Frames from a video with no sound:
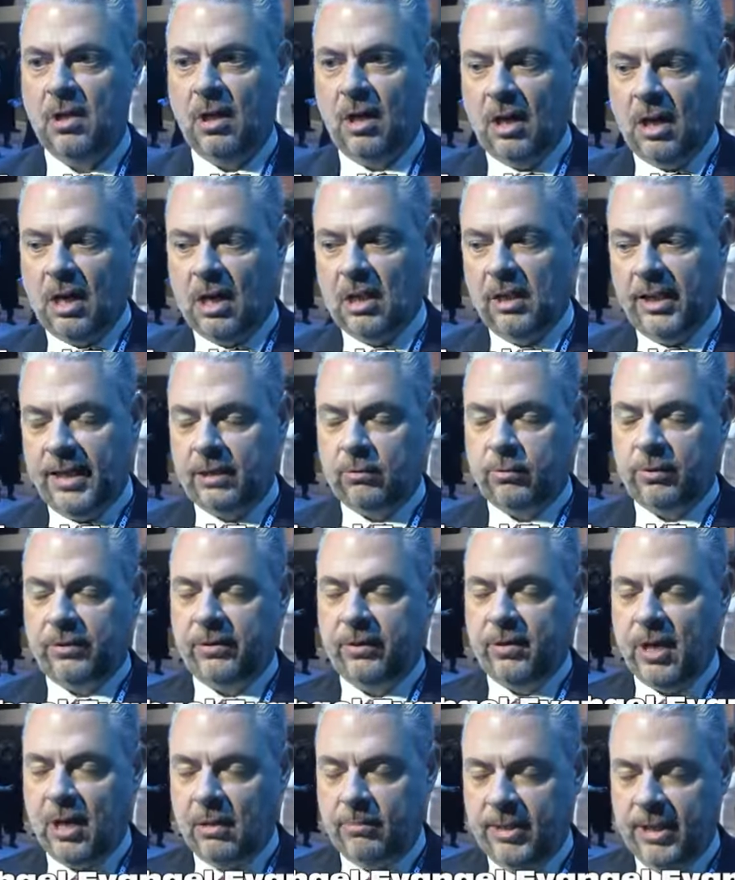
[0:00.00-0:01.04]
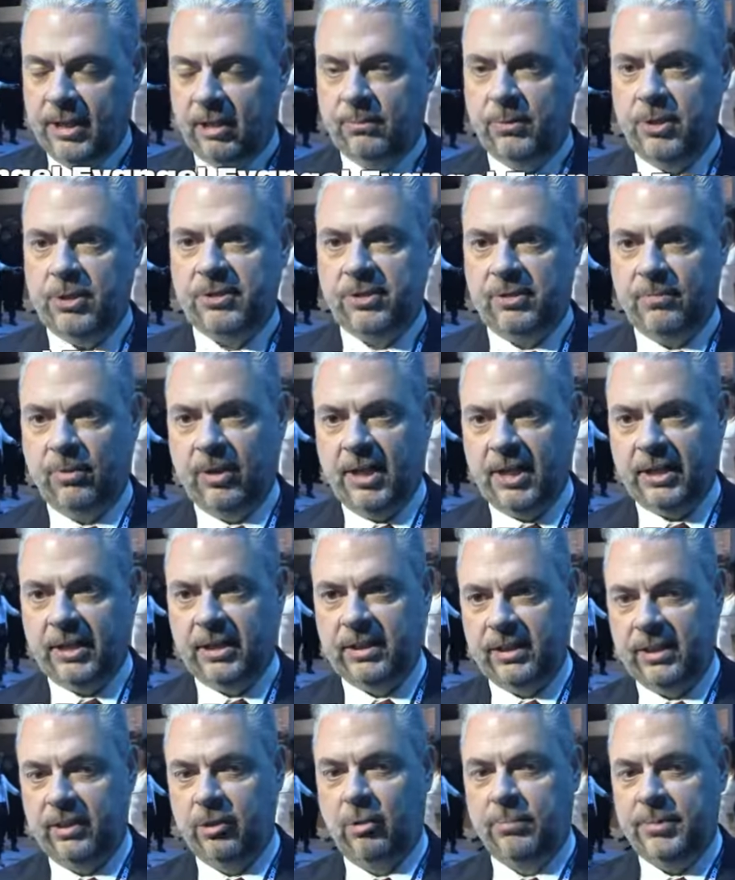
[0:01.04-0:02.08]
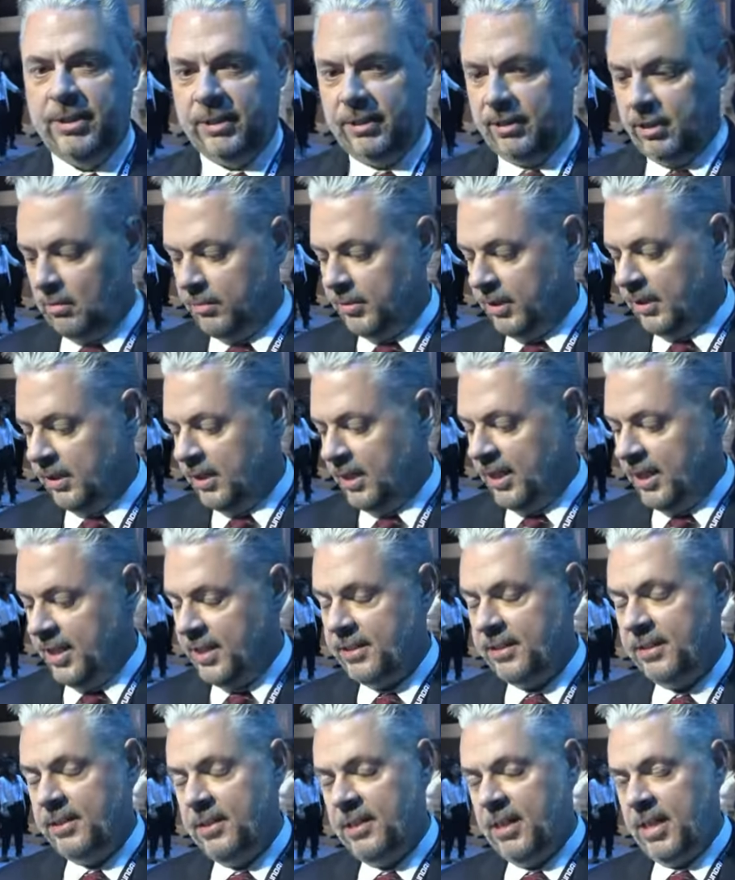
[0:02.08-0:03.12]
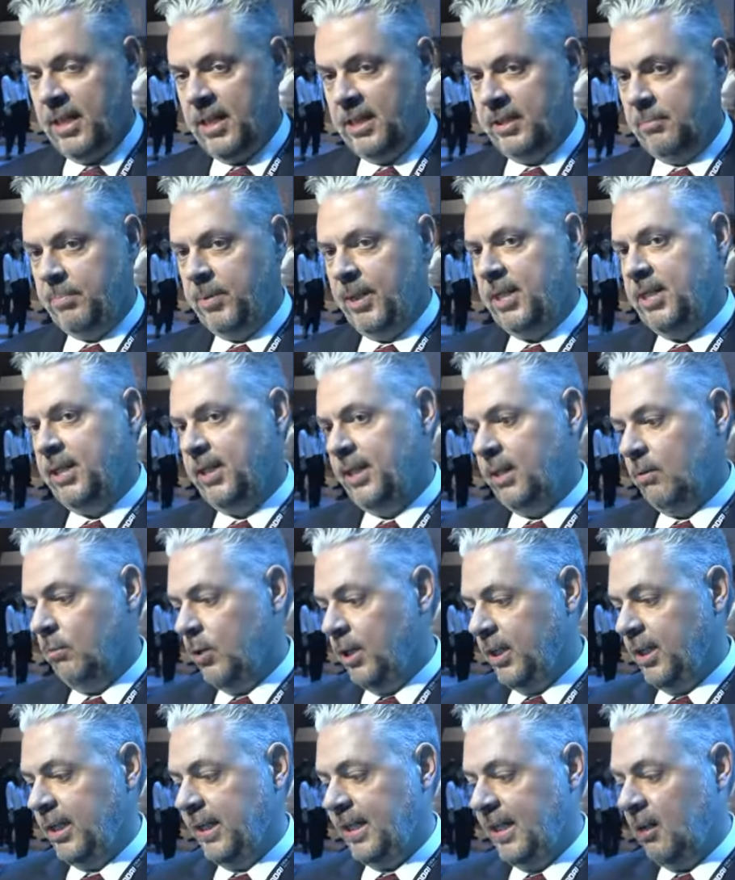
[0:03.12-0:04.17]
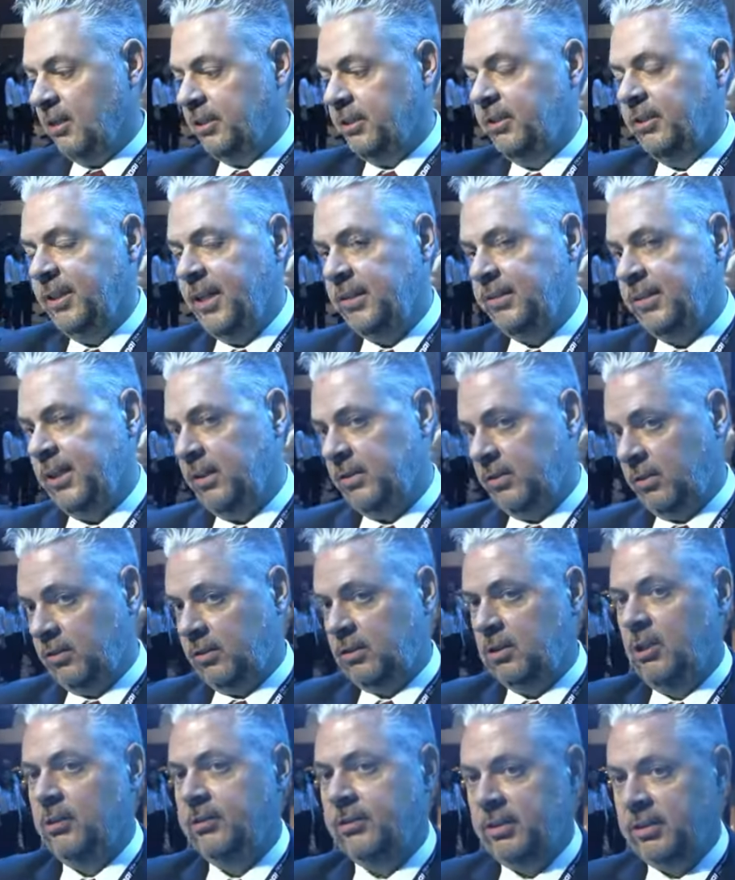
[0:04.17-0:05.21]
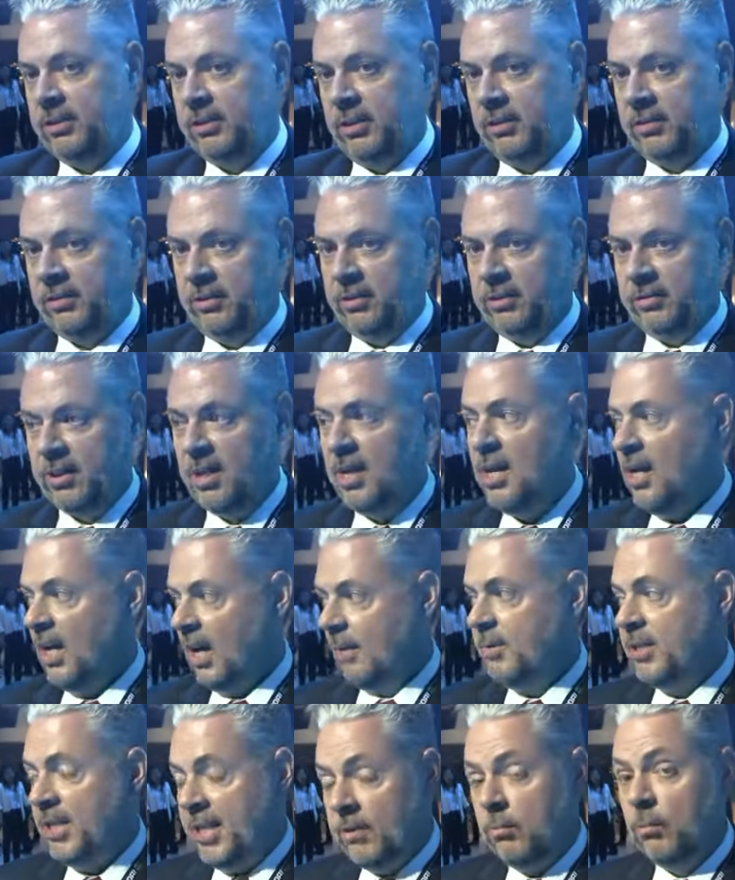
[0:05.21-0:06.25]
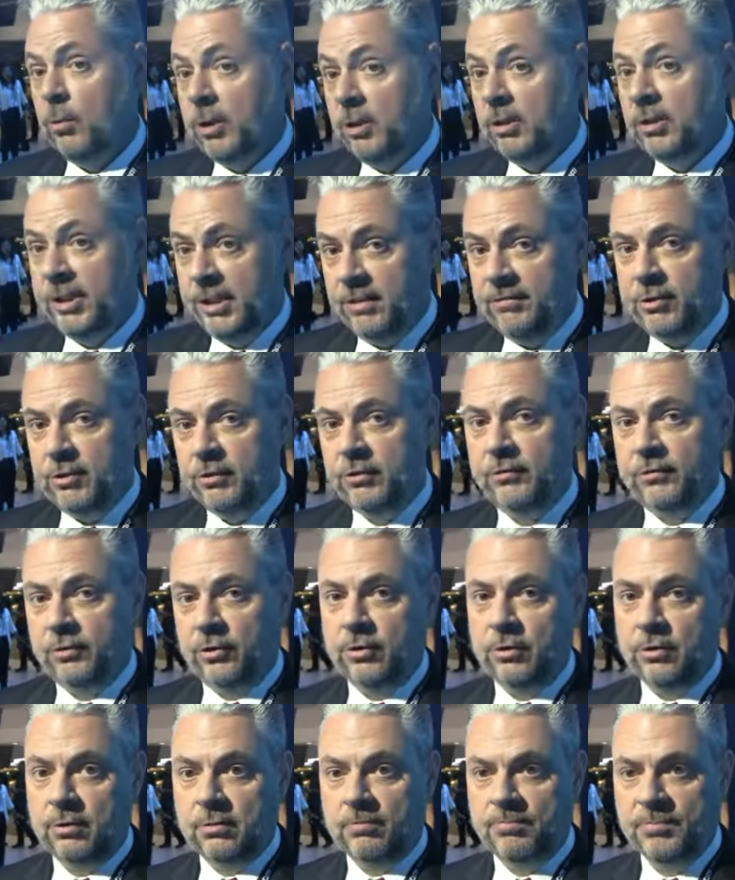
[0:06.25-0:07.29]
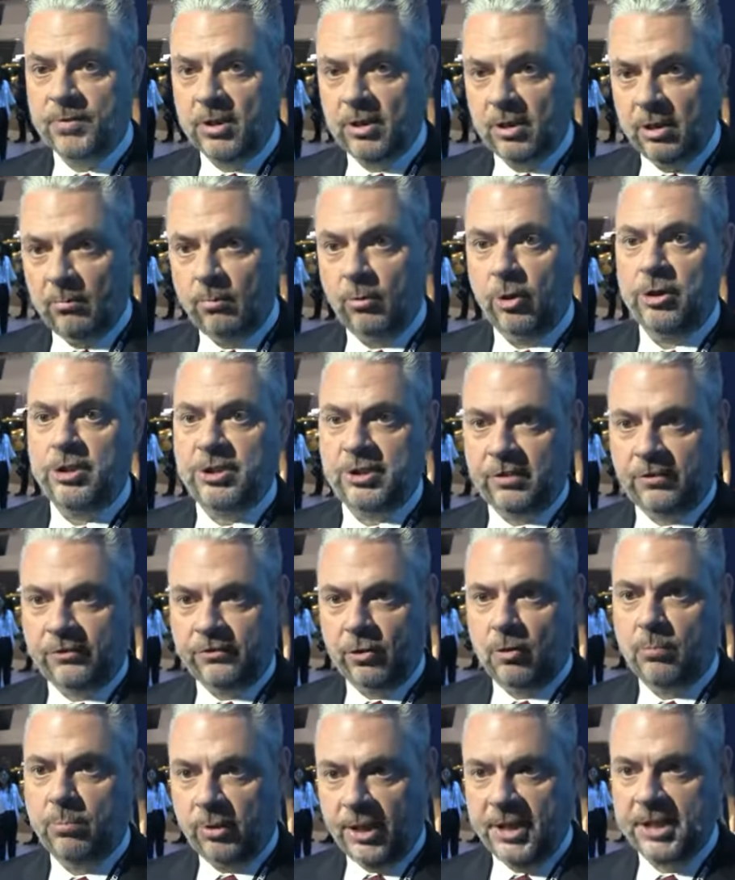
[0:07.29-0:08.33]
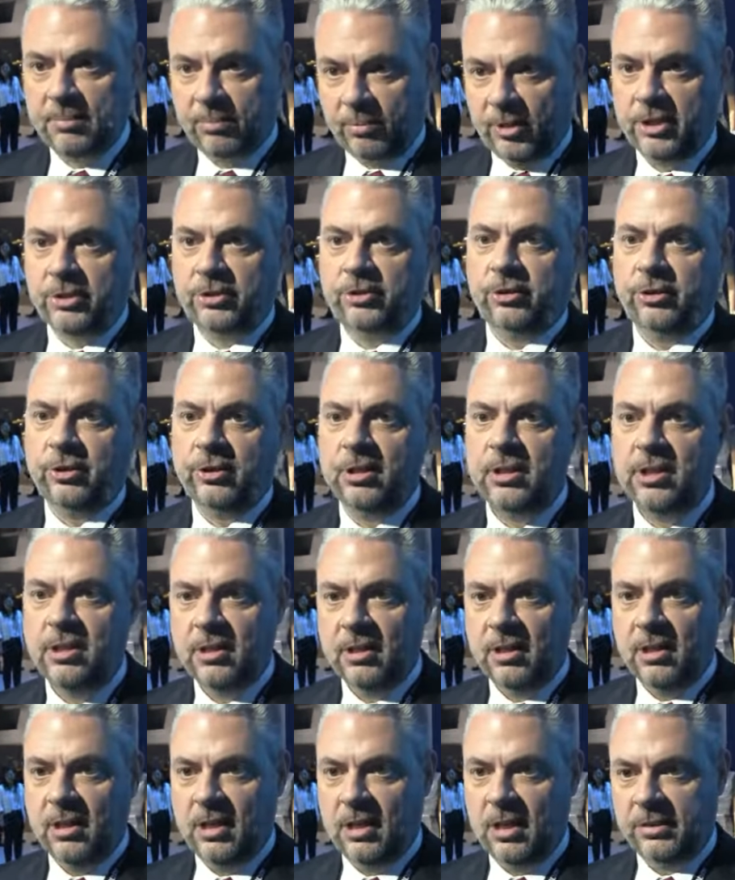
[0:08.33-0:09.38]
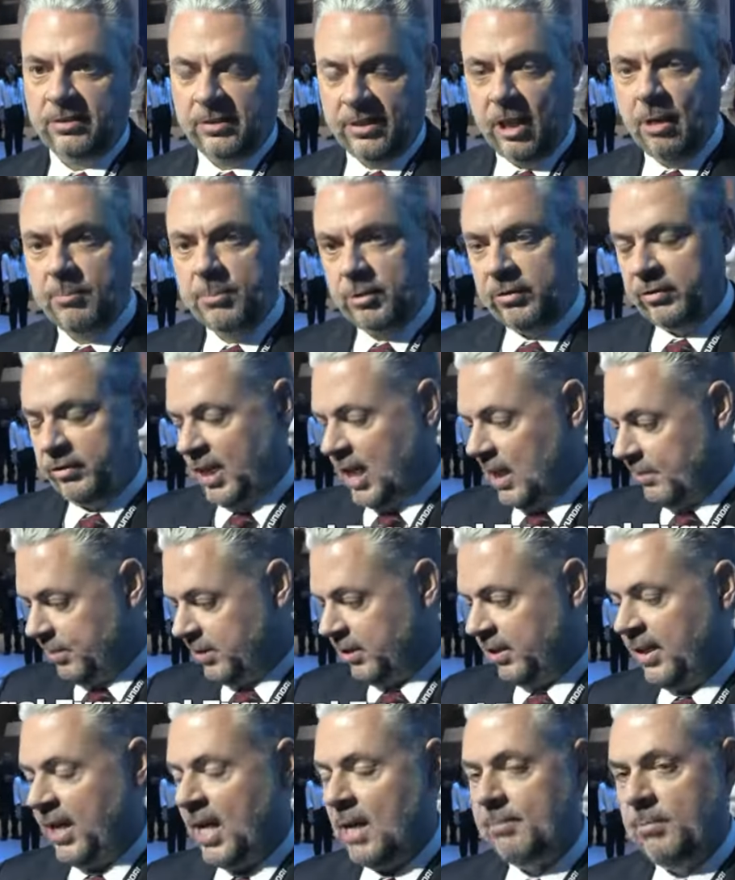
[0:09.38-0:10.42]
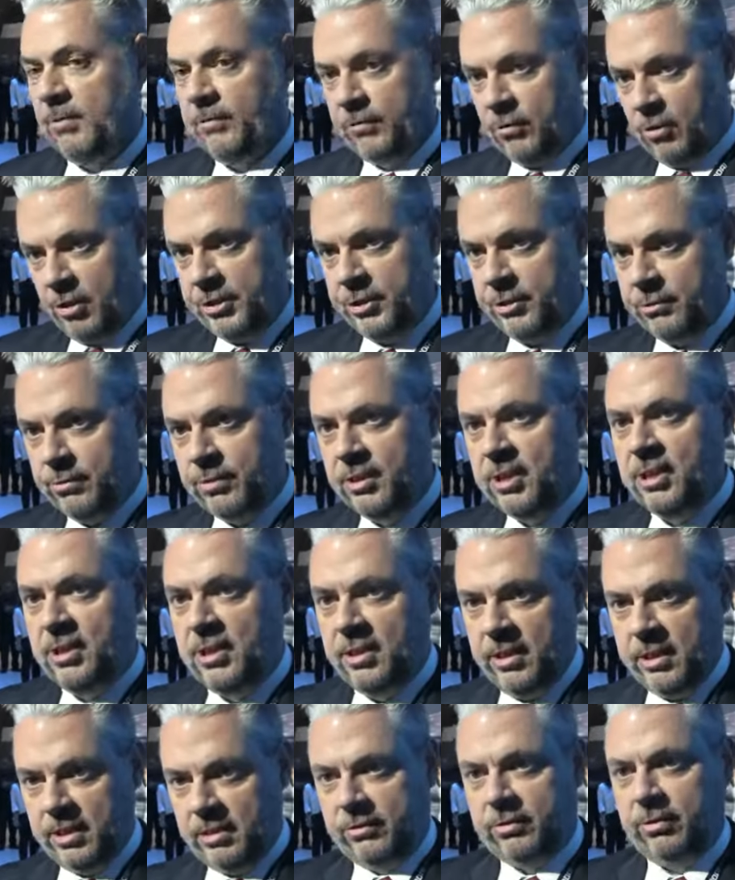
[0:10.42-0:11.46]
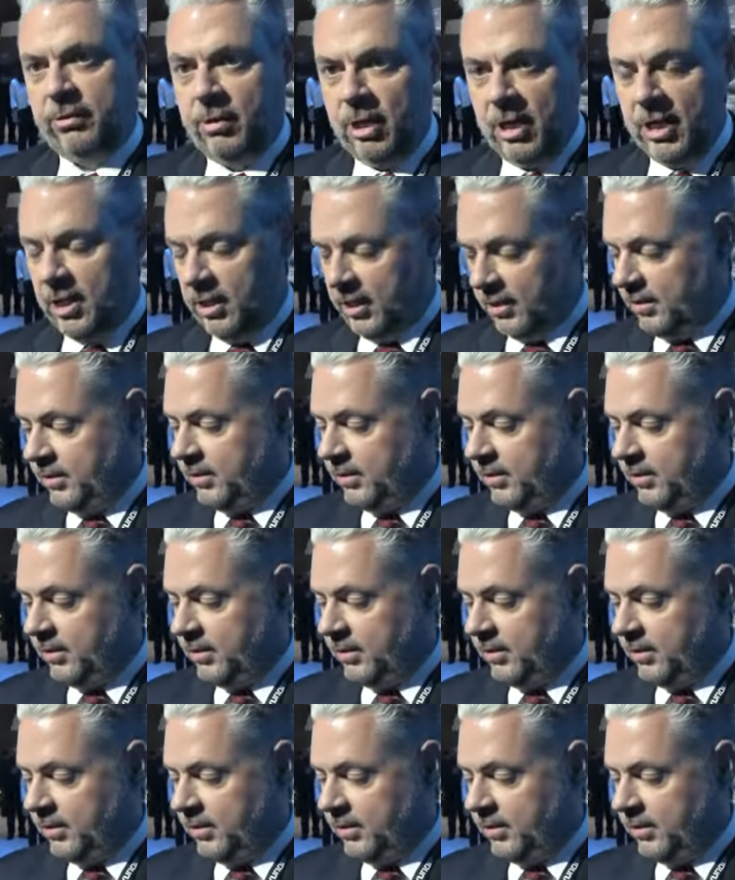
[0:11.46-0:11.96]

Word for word: Uh, like with the automatic emergency braking, it'll be a little bit light, and then depending on what it calculates as its closing distance, I mean, it will give you full emergency, full brake pressure uh, to help you stop in time before you inter- uh,